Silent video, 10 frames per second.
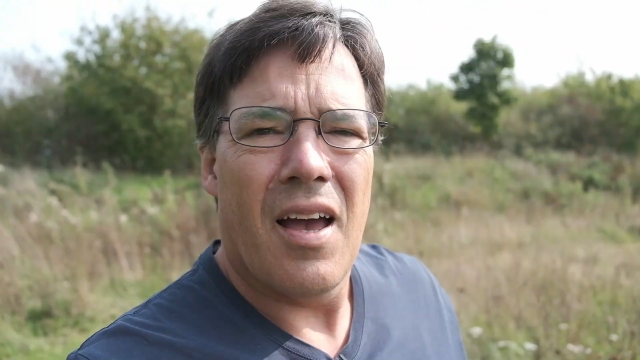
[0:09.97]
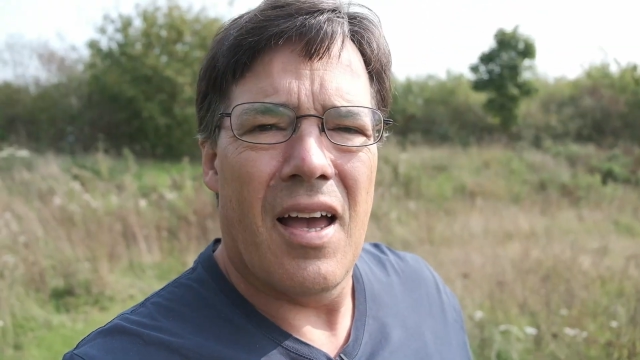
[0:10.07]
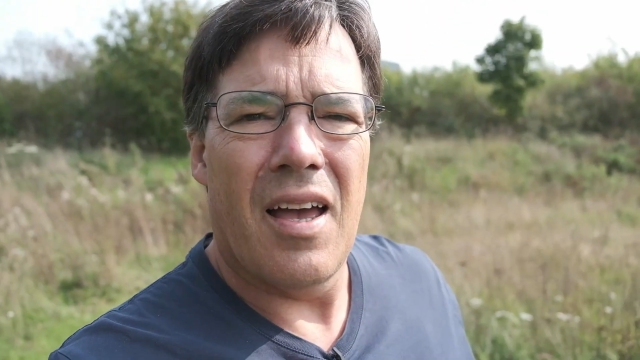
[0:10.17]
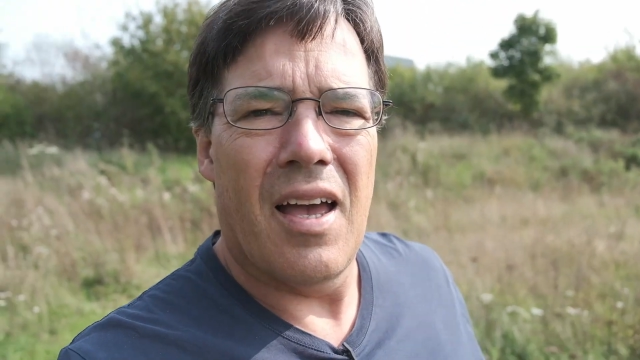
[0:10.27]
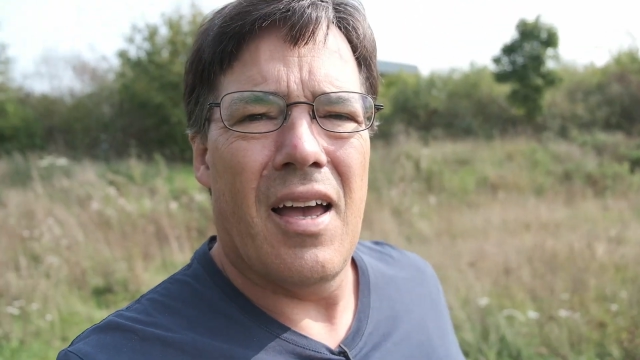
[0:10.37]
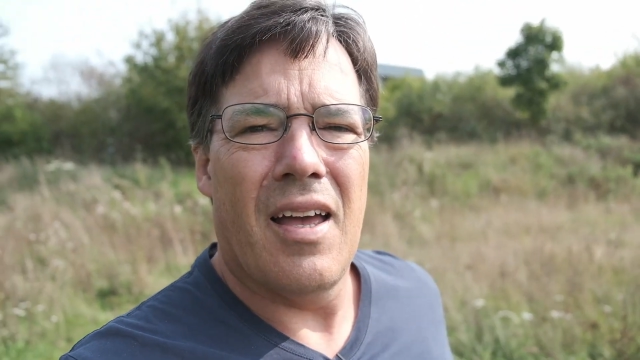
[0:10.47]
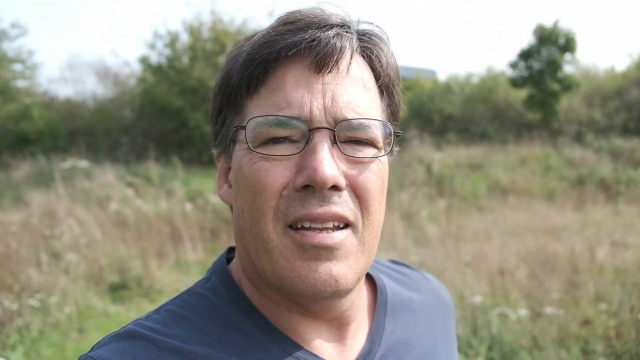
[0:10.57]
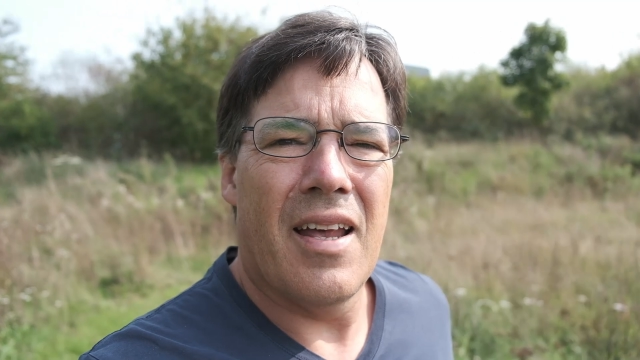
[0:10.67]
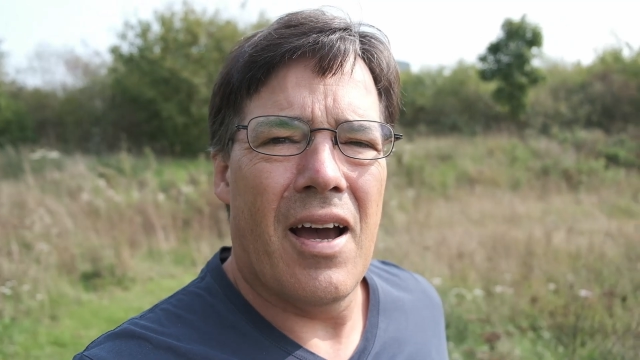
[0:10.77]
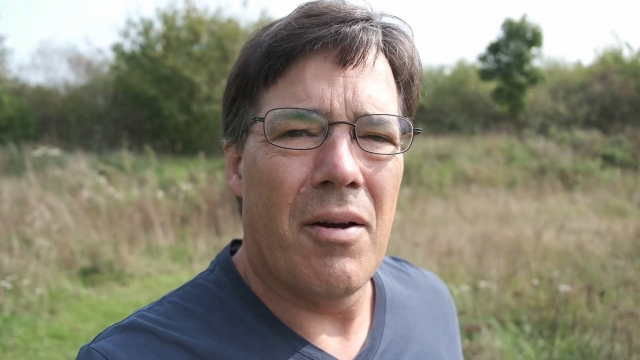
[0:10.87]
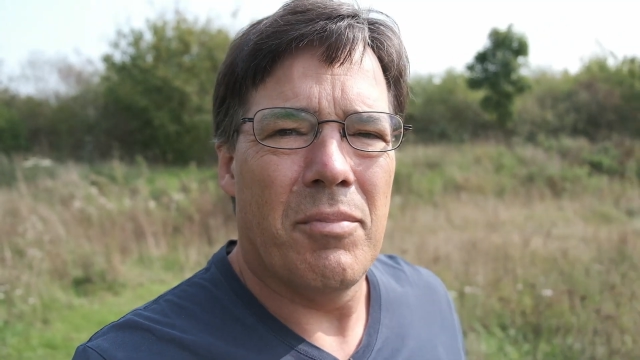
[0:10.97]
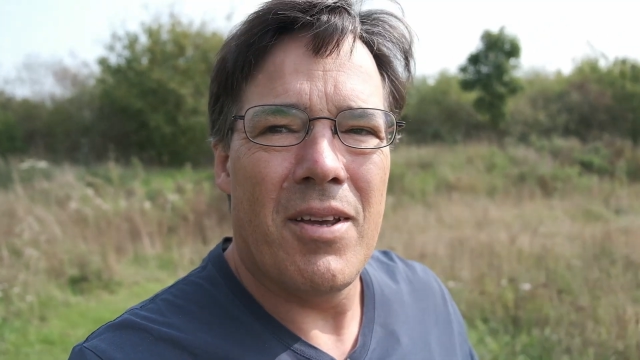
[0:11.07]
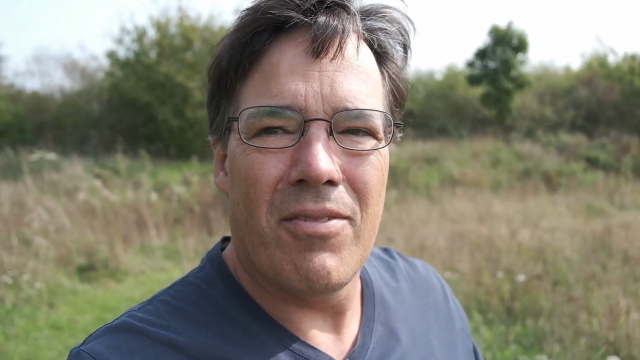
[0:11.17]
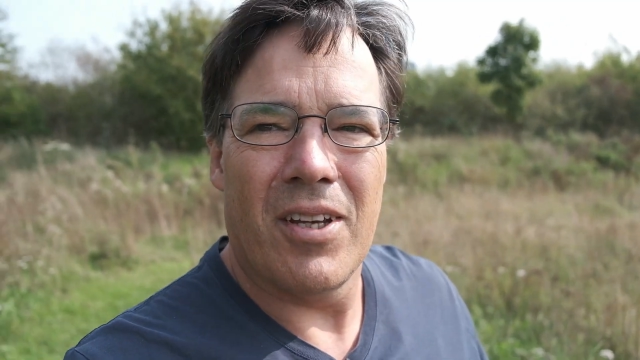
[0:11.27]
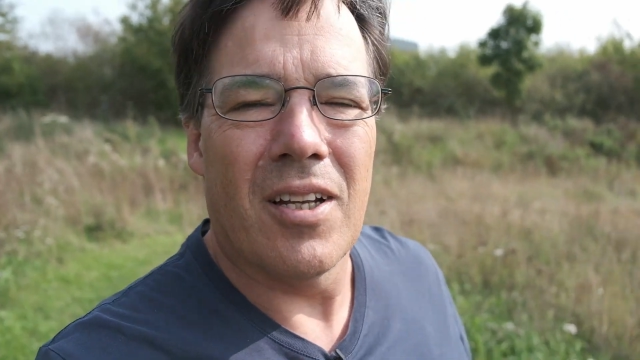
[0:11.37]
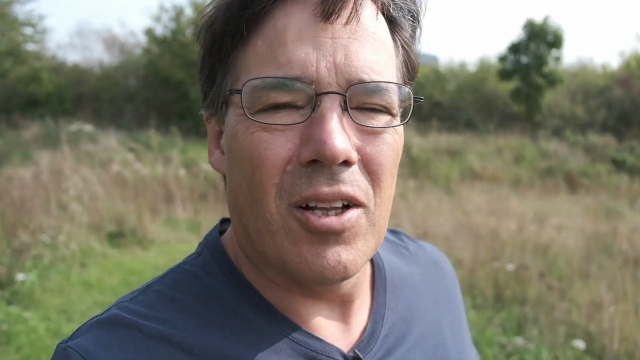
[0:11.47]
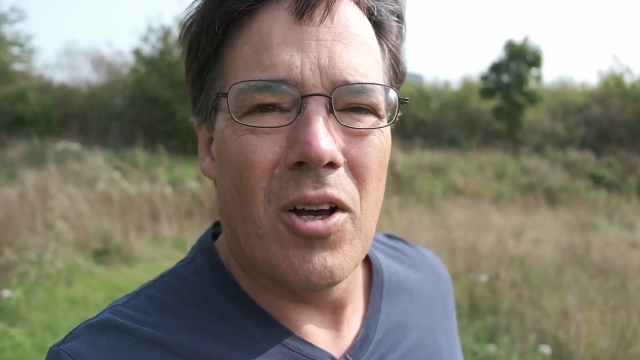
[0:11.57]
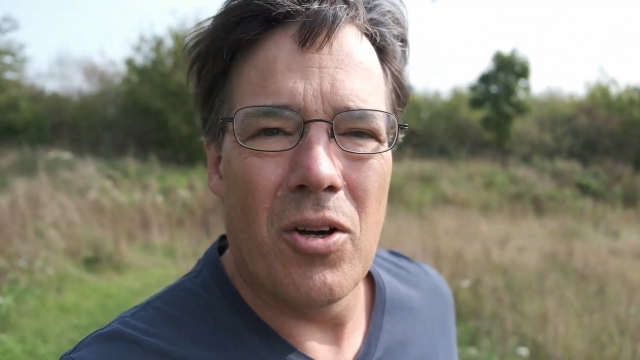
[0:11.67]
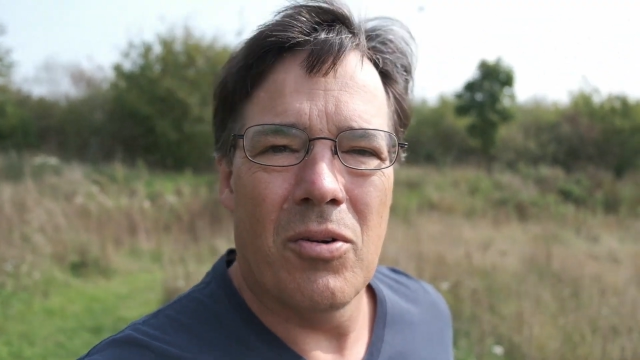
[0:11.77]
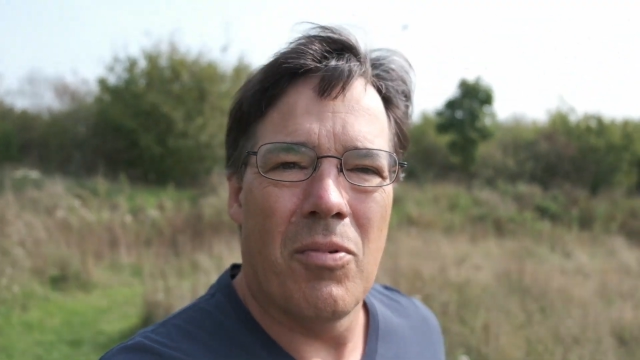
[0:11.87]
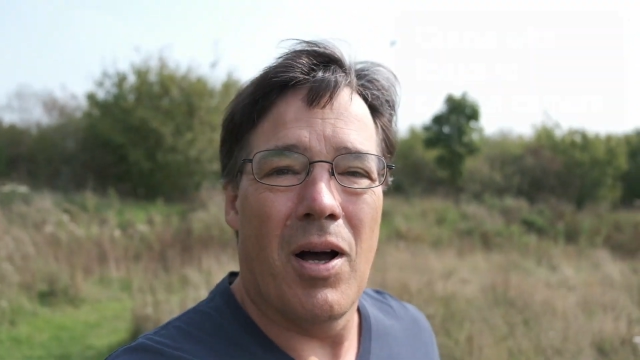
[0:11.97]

and now I'm leaving it alone.